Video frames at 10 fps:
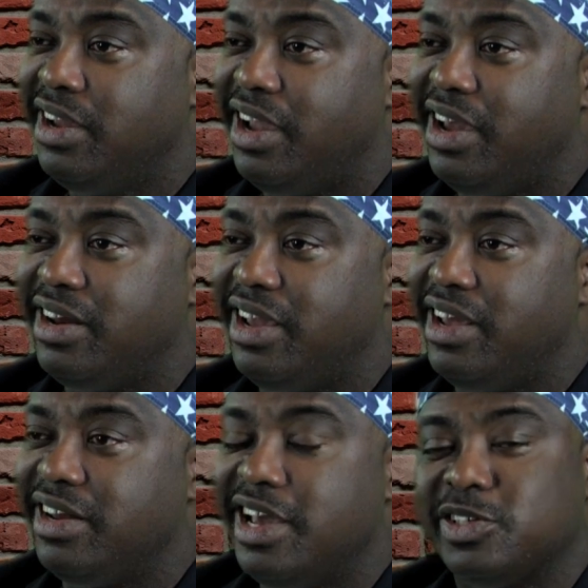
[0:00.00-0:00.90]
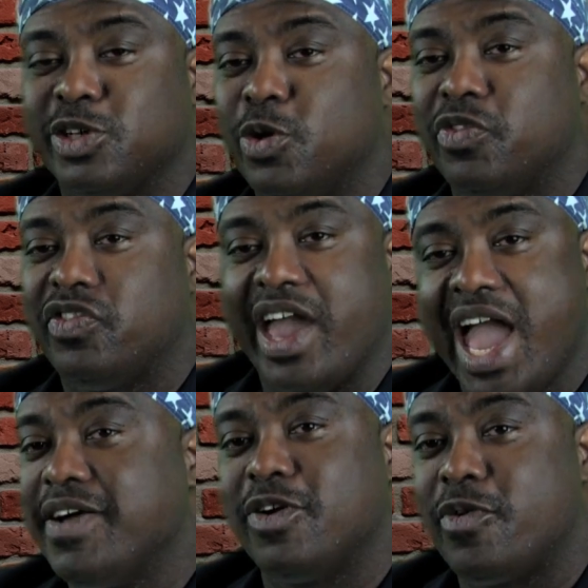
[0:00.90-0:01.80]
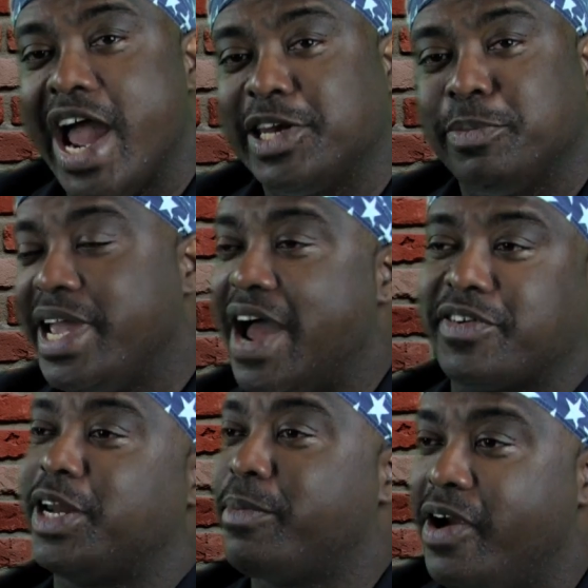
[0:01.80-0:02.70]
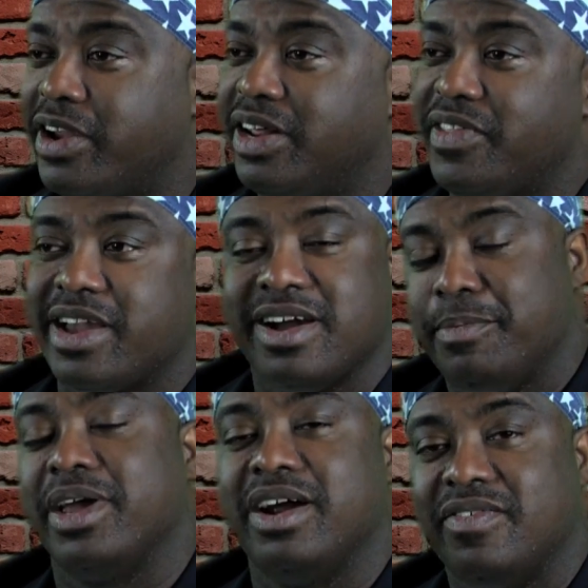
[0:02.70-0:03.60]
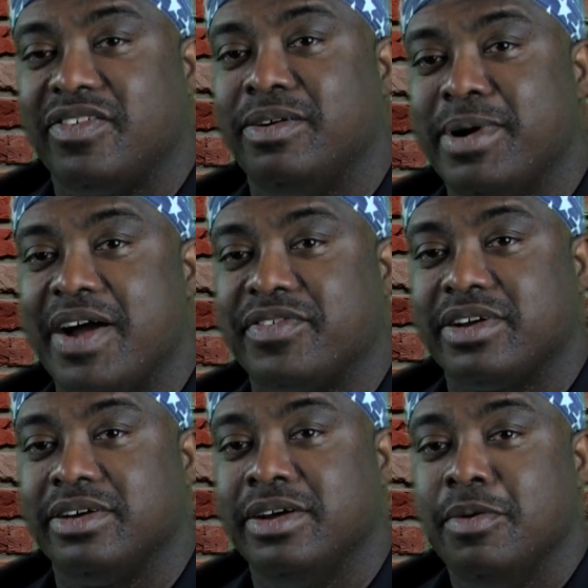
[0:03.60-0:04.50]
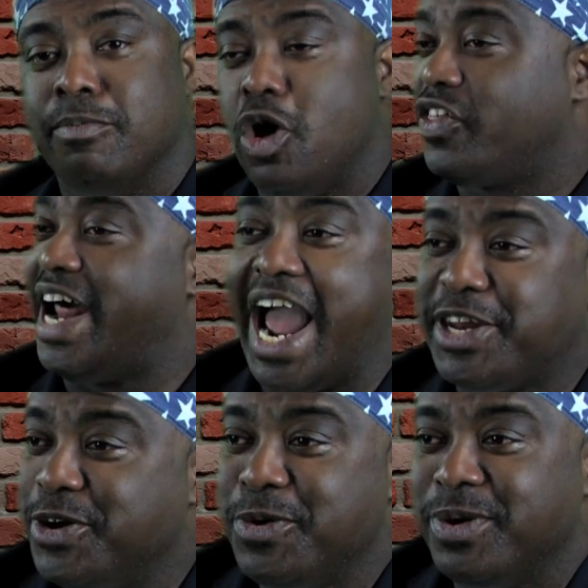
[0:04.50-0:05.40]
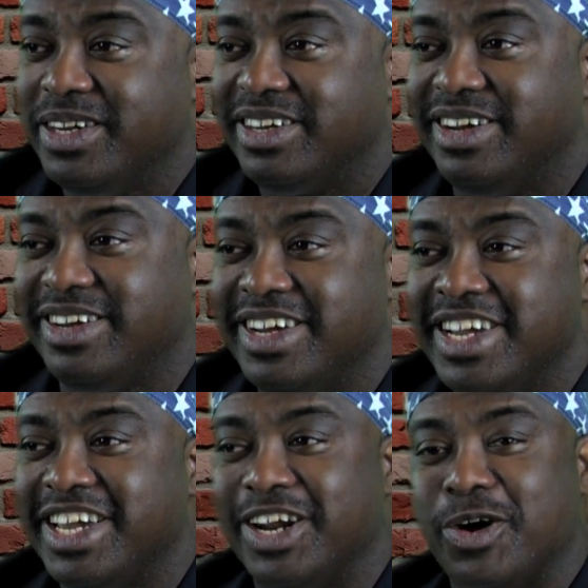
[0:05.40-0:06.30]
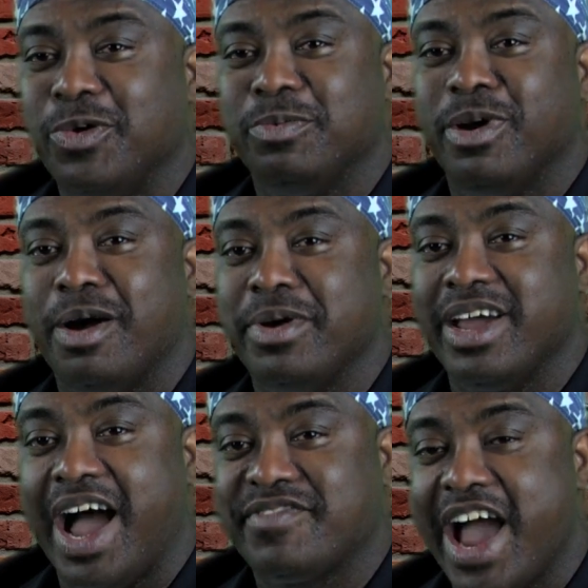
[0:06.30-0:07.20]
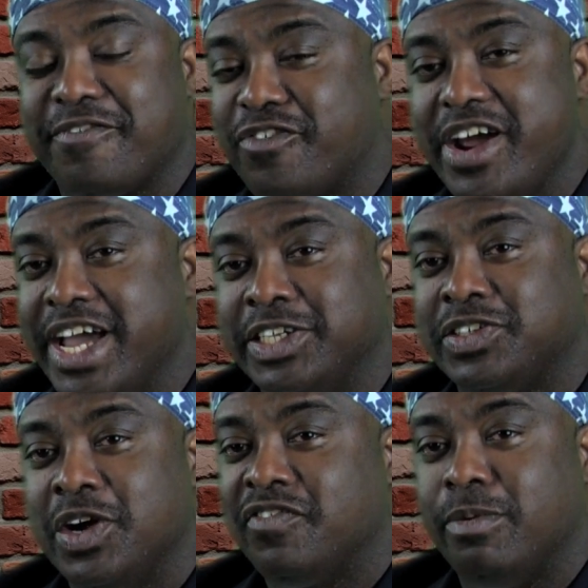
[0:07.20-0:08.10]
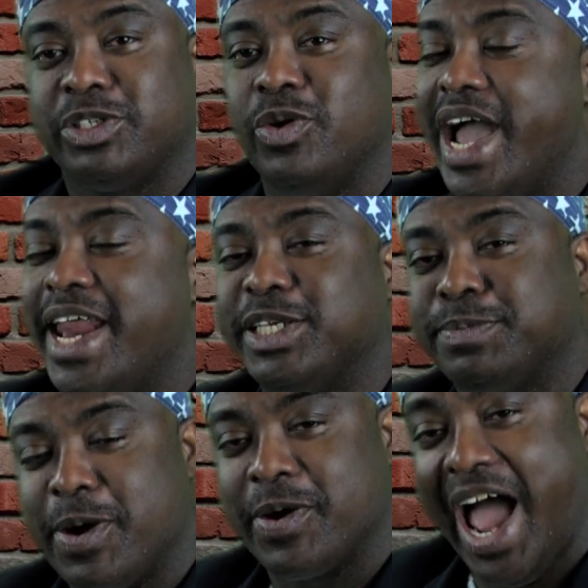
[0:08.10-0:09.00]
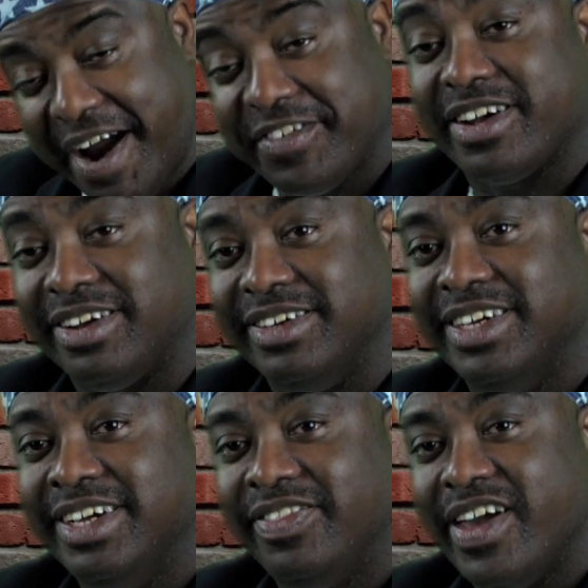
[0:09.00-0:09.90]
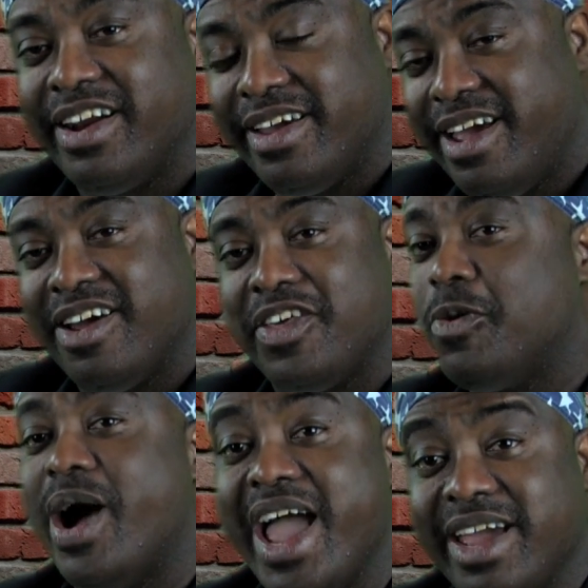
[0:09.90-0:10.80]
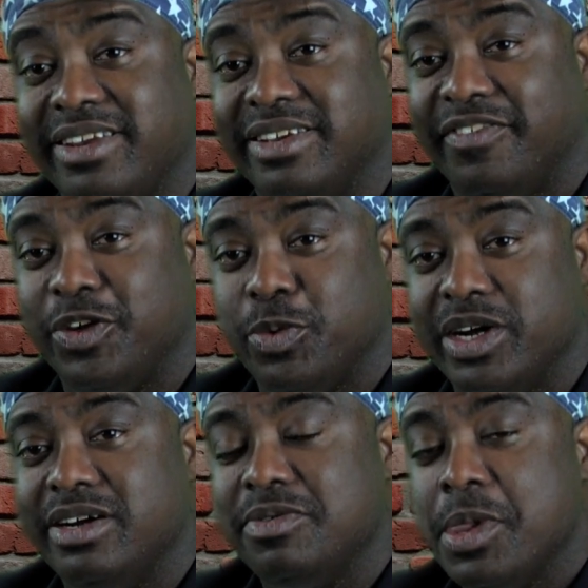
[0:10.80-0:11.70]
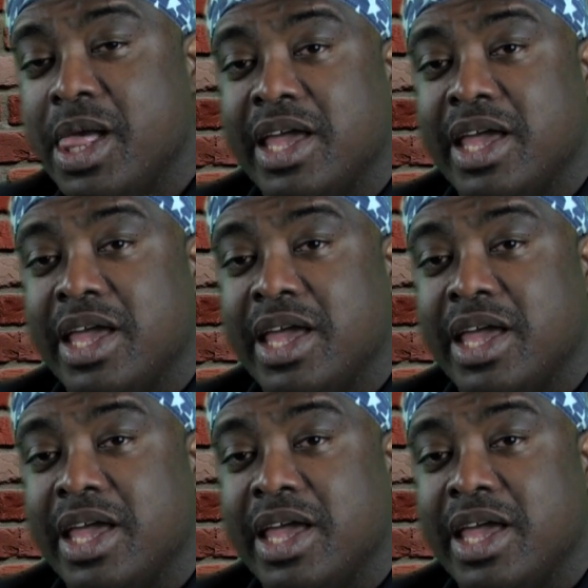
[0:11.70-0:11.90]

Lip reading: and so they have a right to be African American if they come here from Africa more than I do. I mean, I've got friends from Johannesburg, Africa, that are here, and they're white, if you will,